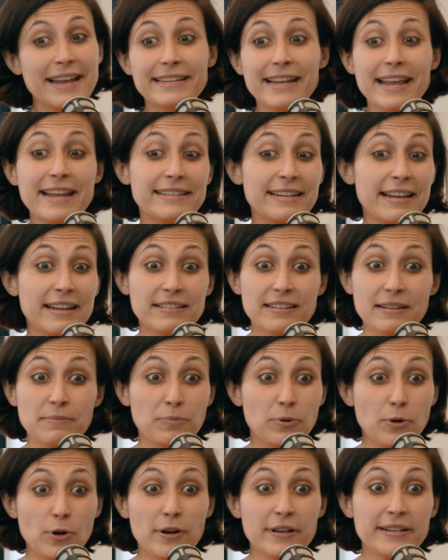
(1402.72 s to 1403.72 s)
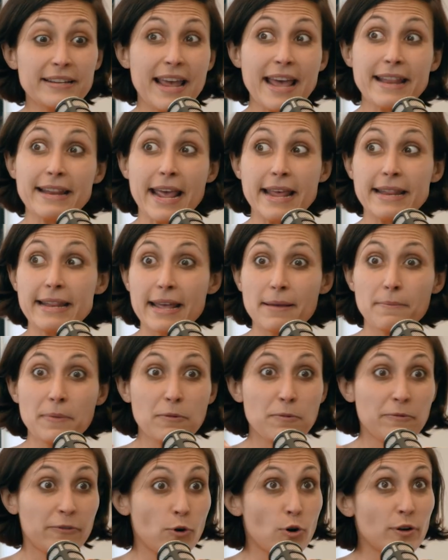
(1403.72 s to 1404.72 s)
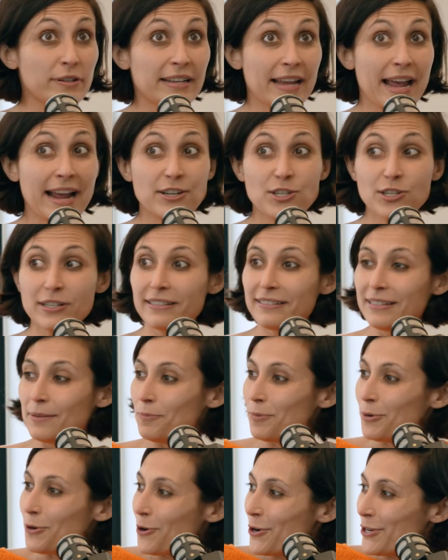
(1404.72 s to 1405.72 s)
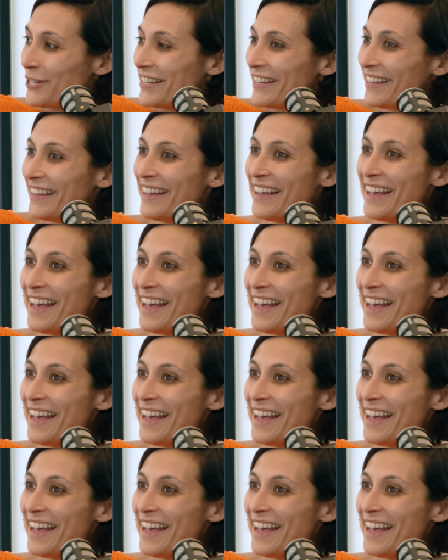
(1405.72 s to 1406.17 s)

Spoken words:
they deployed, and before they actually deployed